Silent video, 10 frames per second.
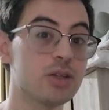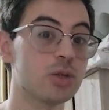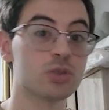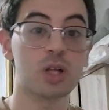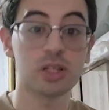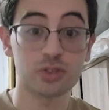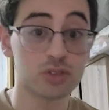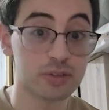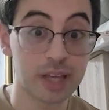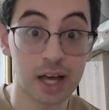Those
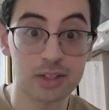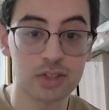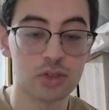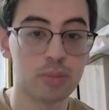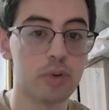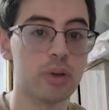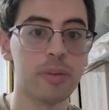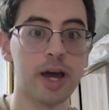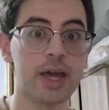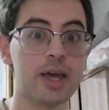clusters of galaxies are pulled
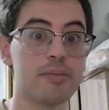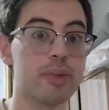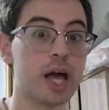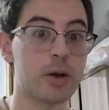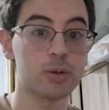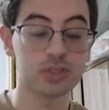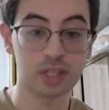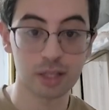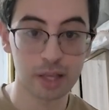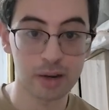by a black hole
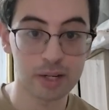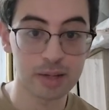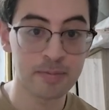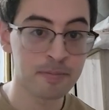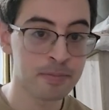singularity.